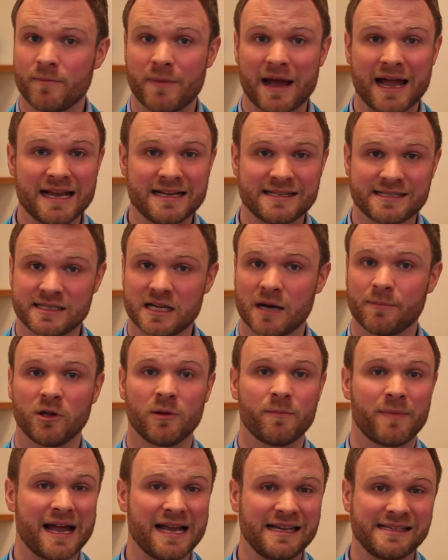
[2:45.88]
base, double
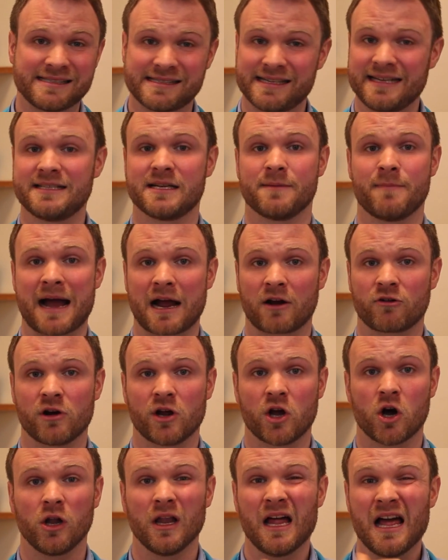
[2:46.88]
base,
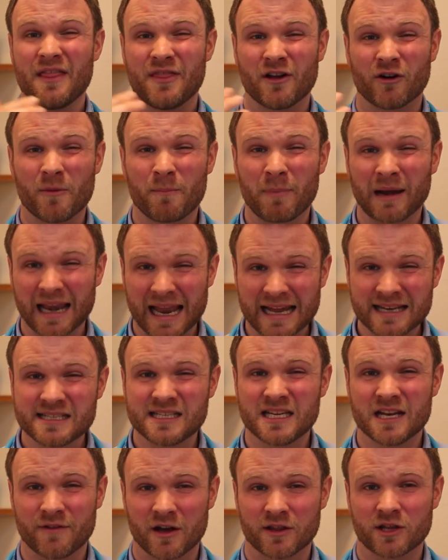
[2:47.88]
cetamacrogol. There are
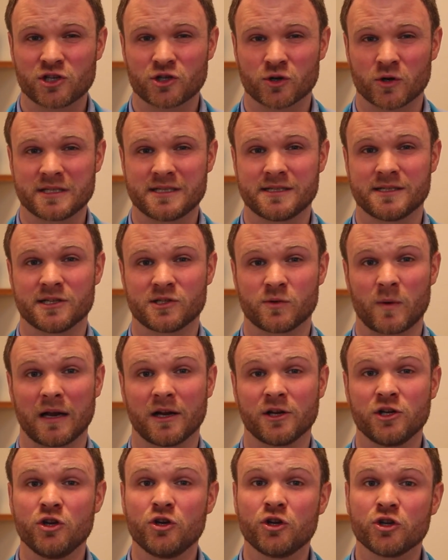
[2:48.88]
plenty of other choices as well,
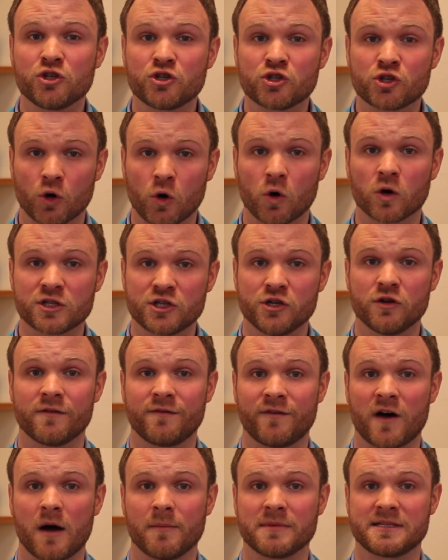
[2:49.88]
and you can talk to your
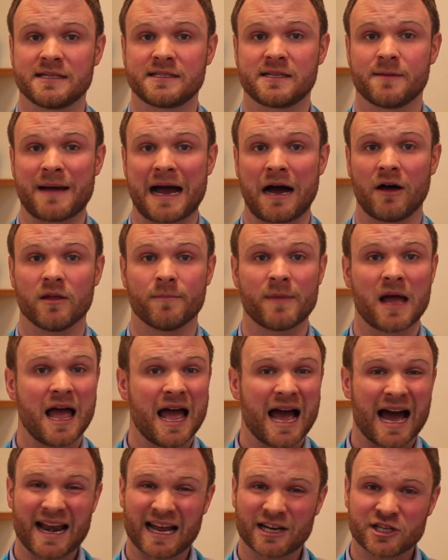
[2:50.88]
pharmacist about them
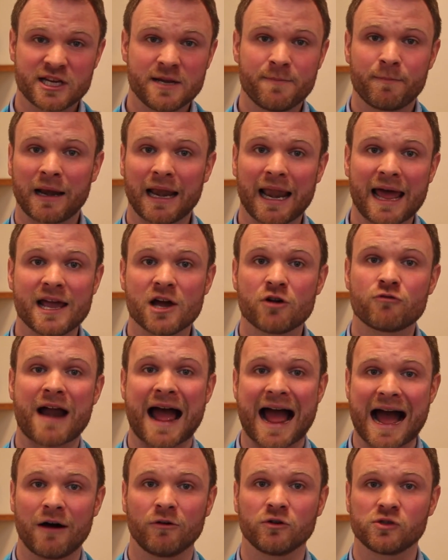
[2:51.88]
and actually play
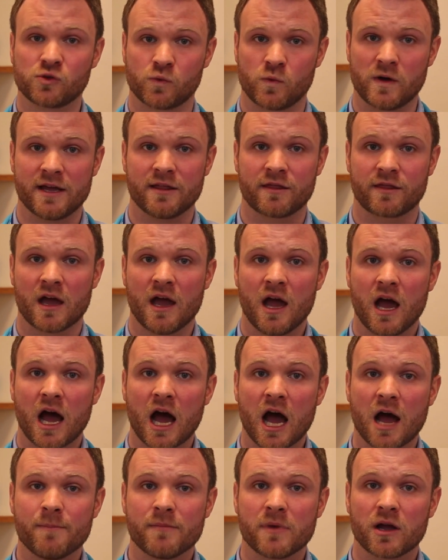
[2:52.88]
around with
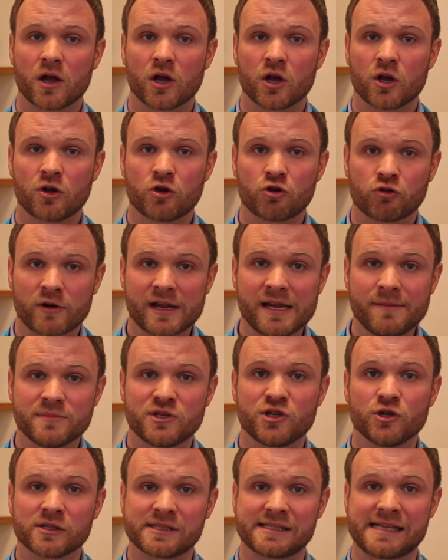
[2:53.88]
creams
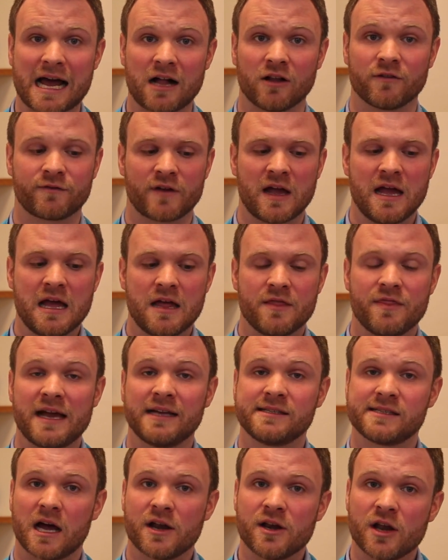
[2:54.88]
yourself.
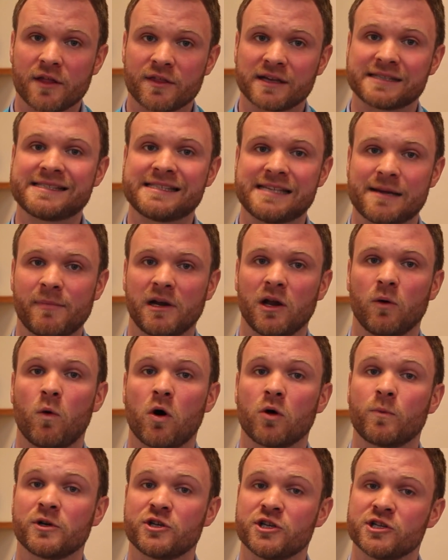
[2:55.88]
There's another similar
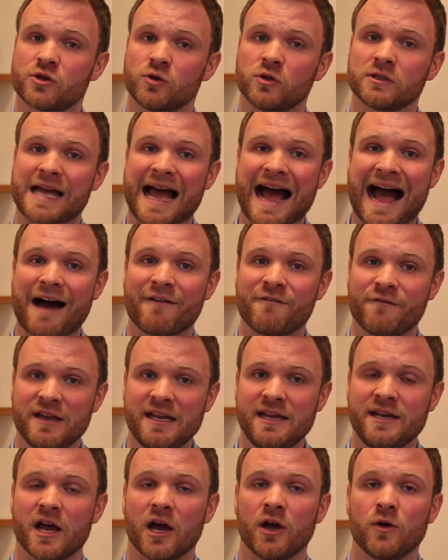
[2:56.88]
one which is called
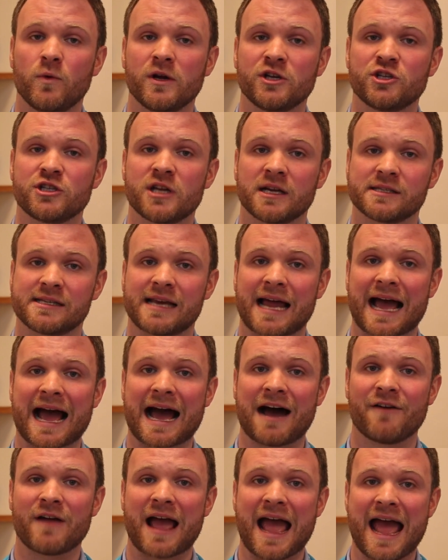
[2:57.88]
Aveeno, which doesn't
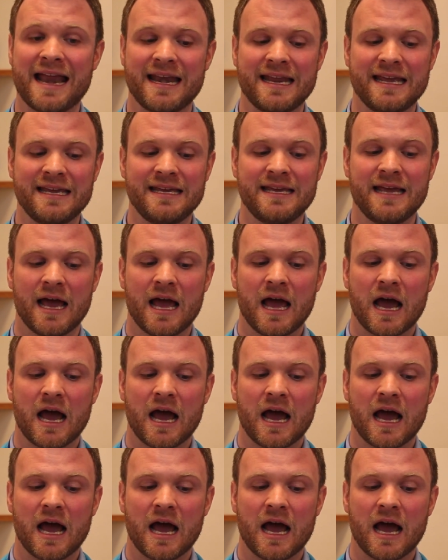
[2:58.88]
have any